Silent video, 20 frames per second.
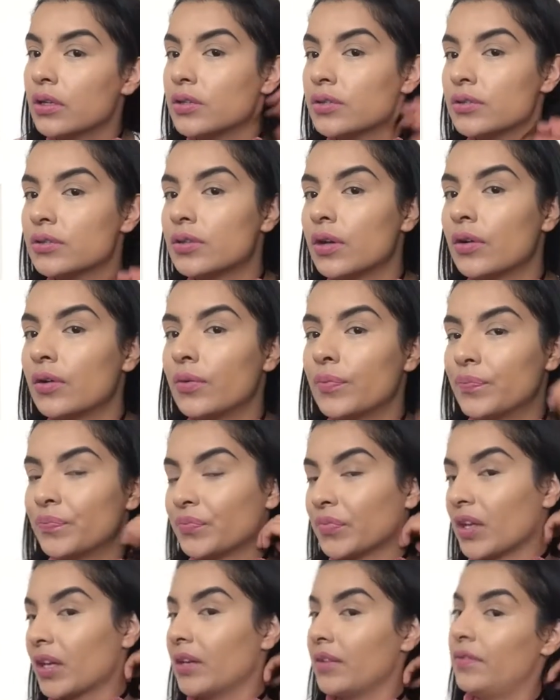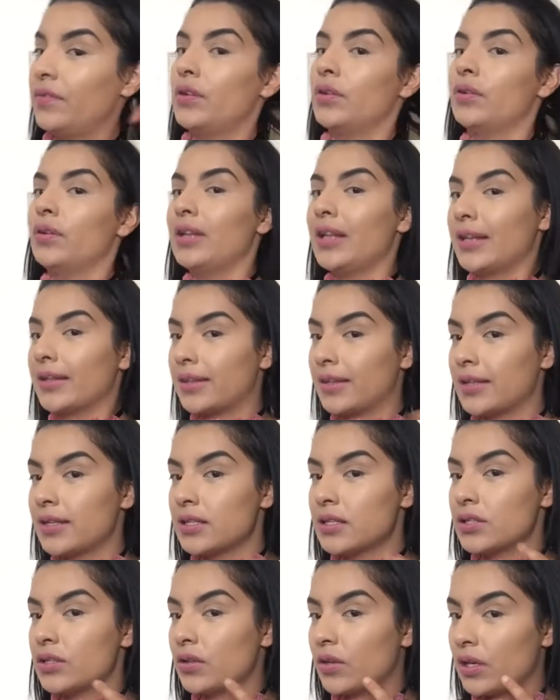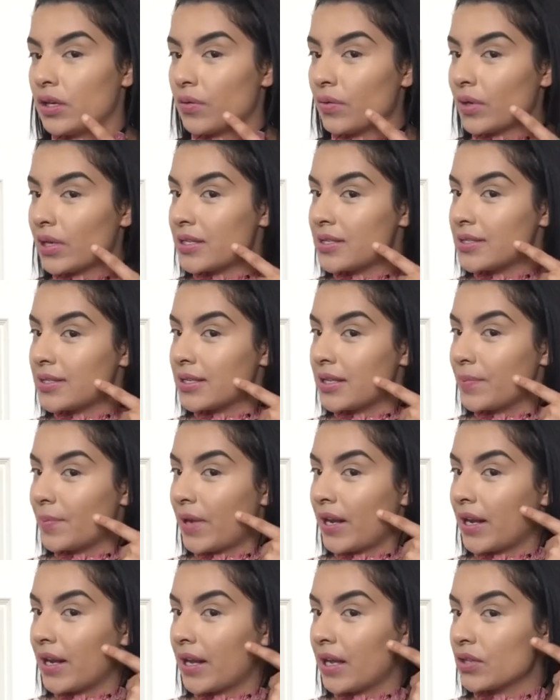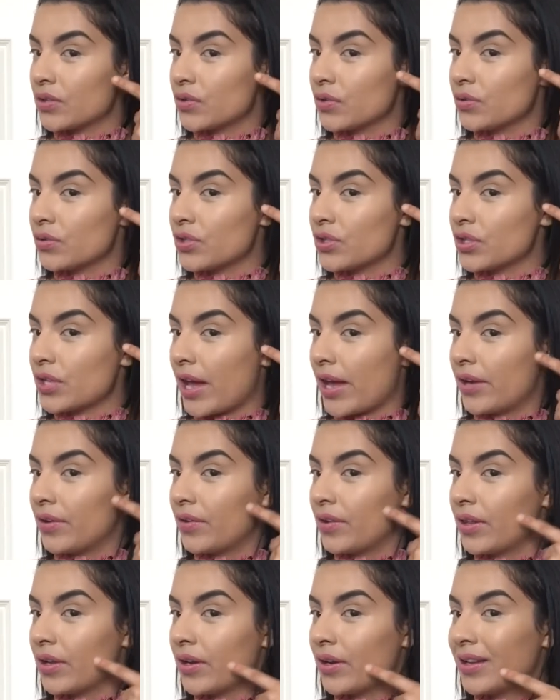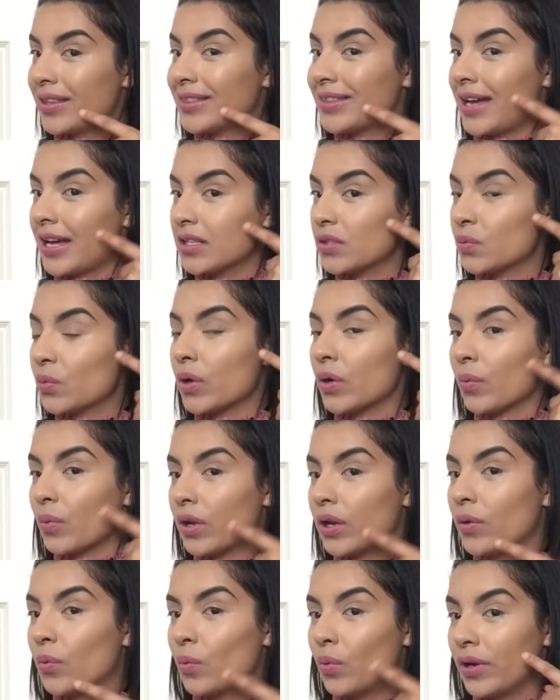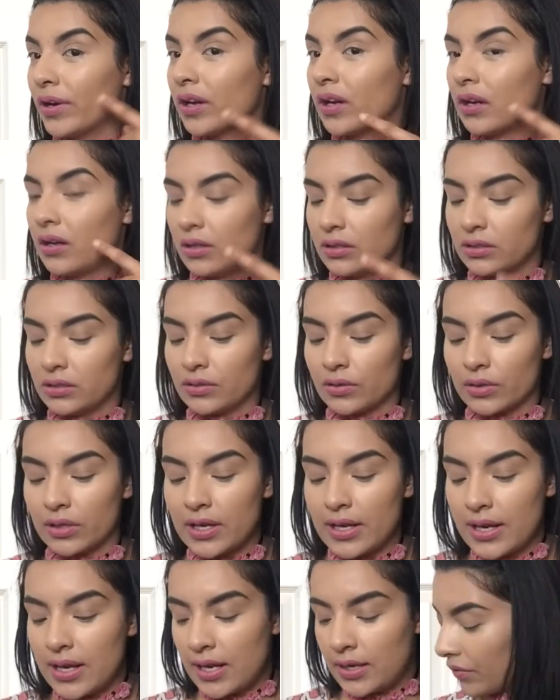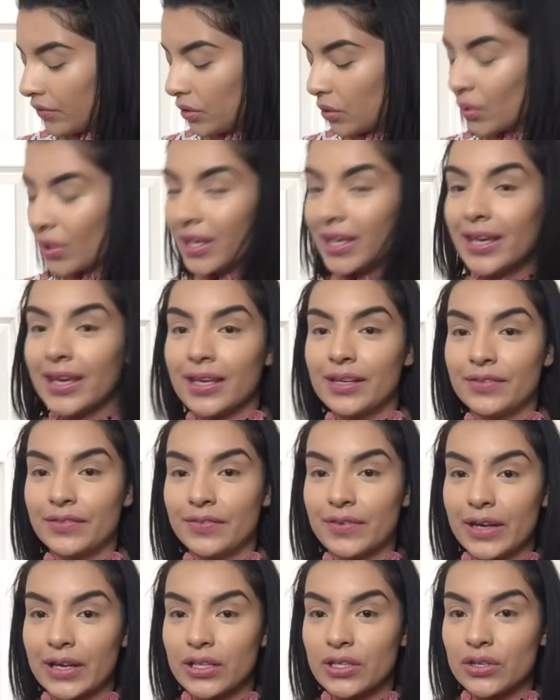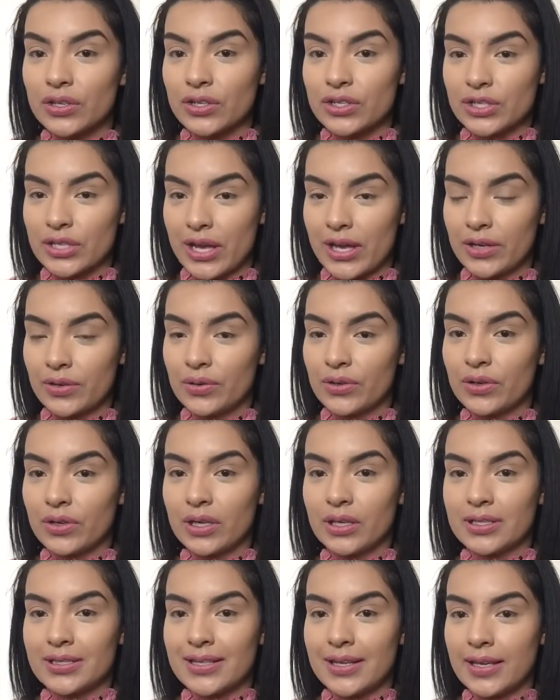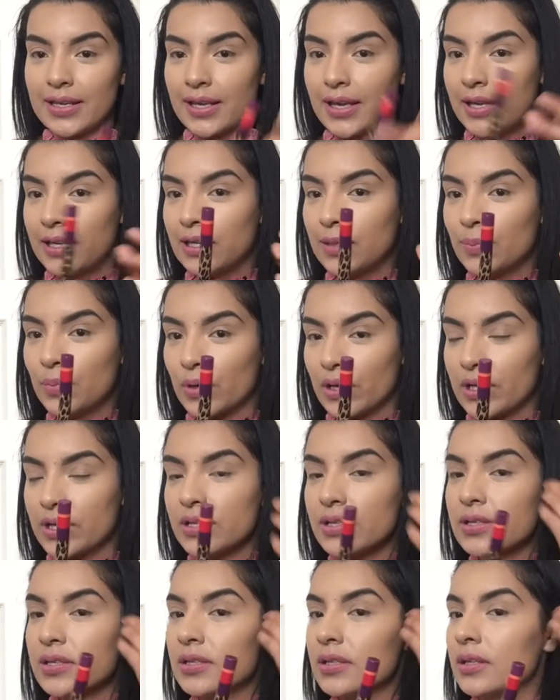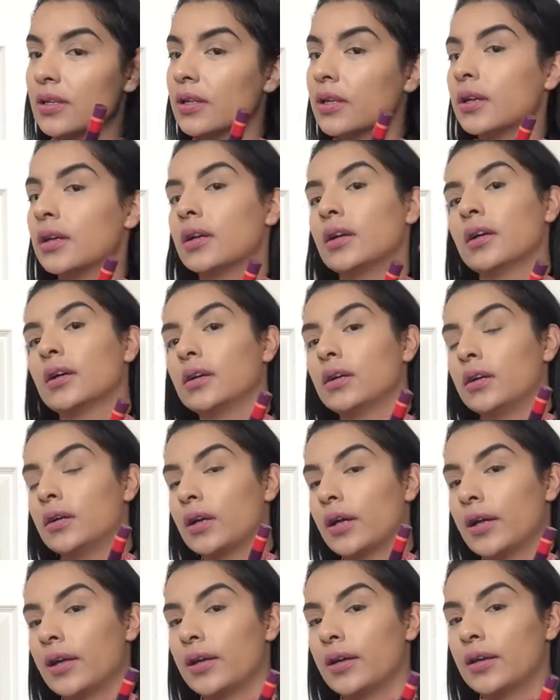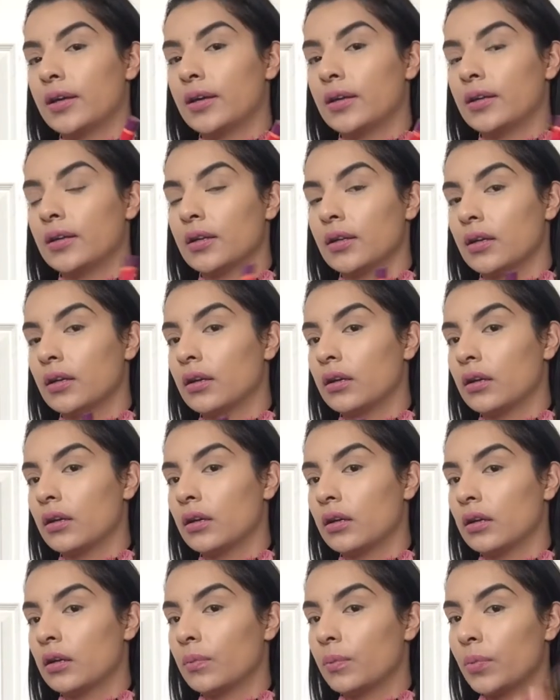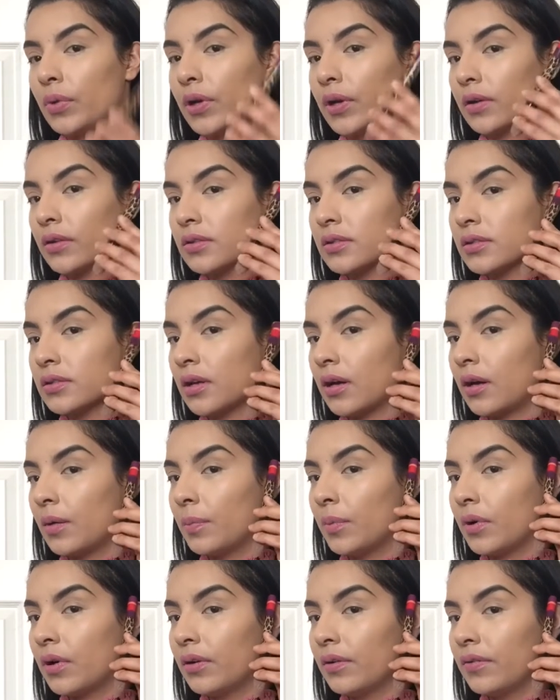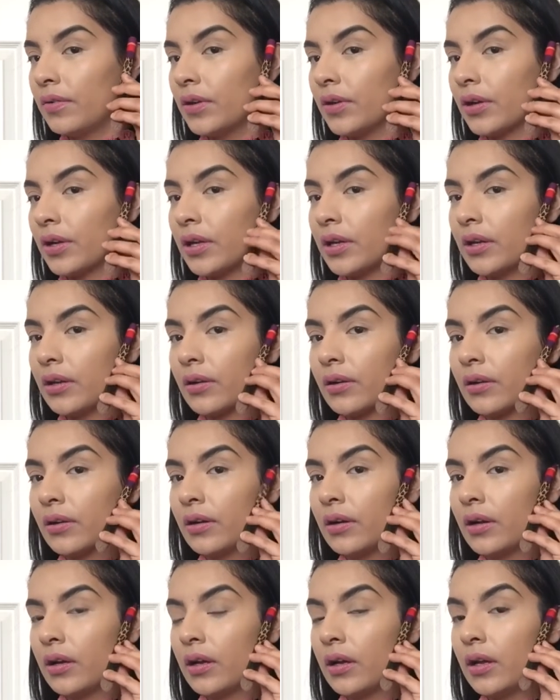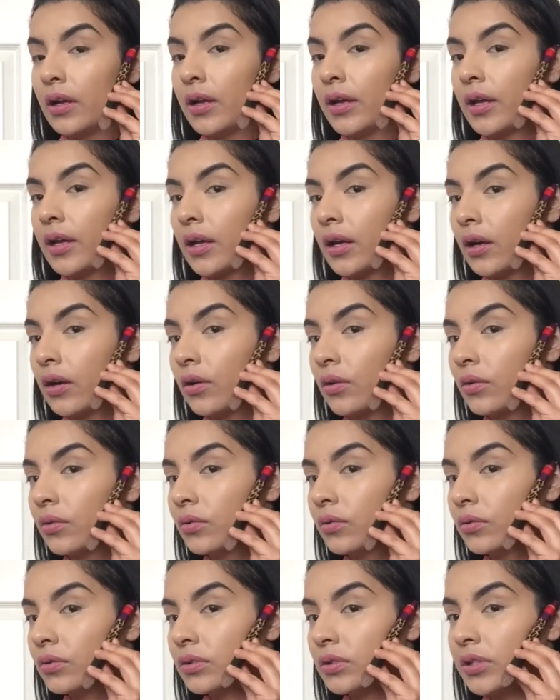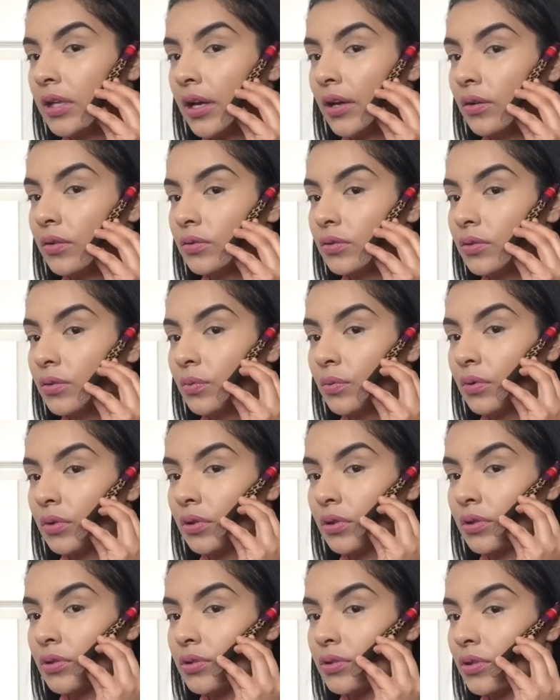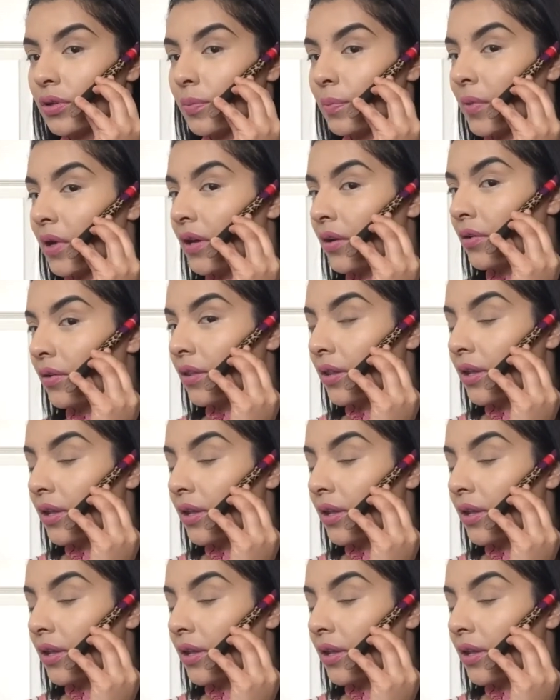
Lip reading: So if you go like this, you can already see my natural shadow there. That's where we want to contour. If you can't find your shadow, you can take any brush and put it on top of your ear and go down towards your mouth.